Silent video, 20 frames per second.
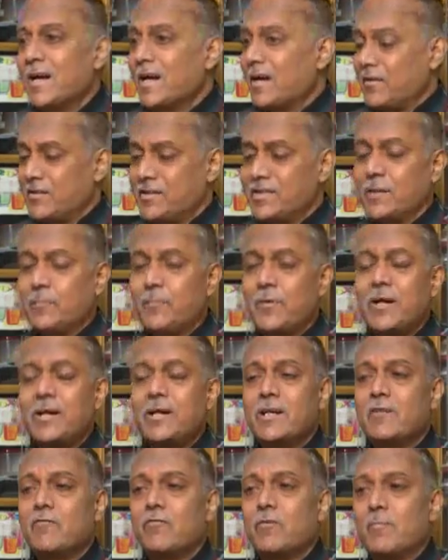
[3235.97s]
I was
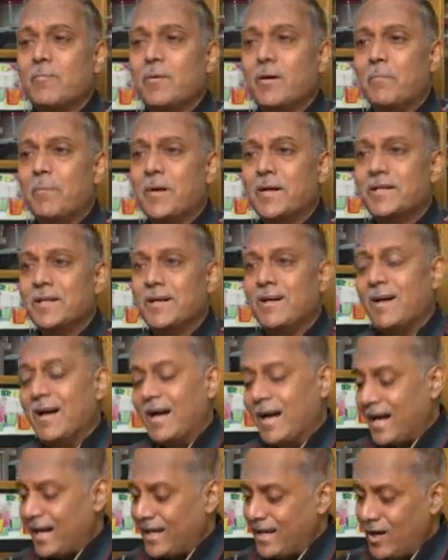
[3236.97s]
separated from my mother.
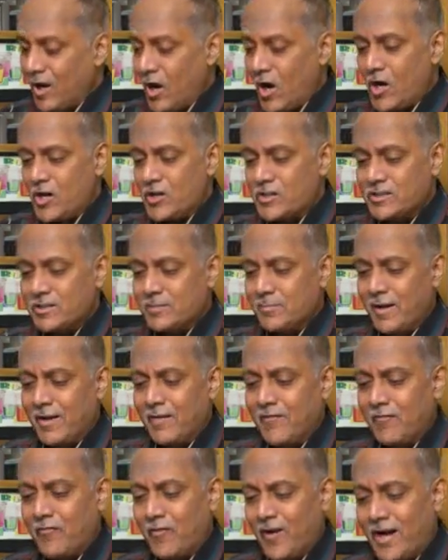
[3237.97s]
I lost
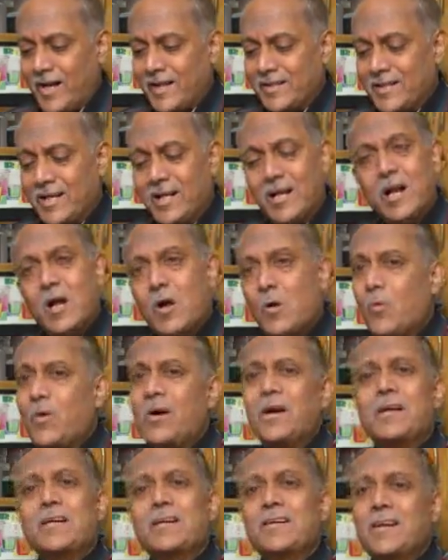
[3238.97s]
my father,
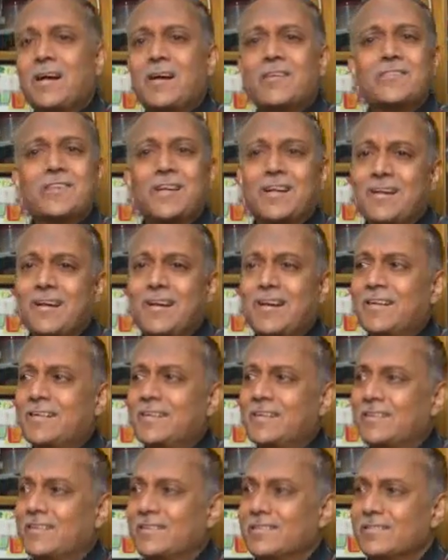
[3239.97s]
one after
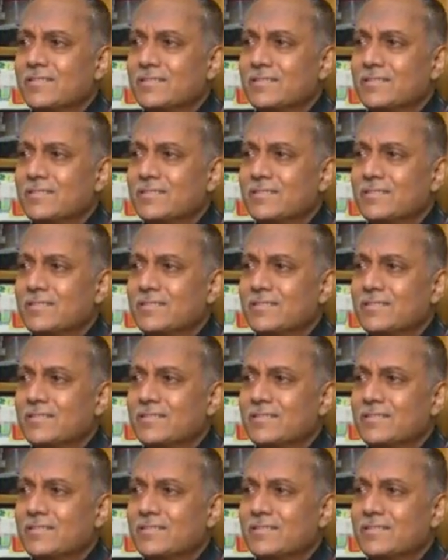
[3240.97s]
another.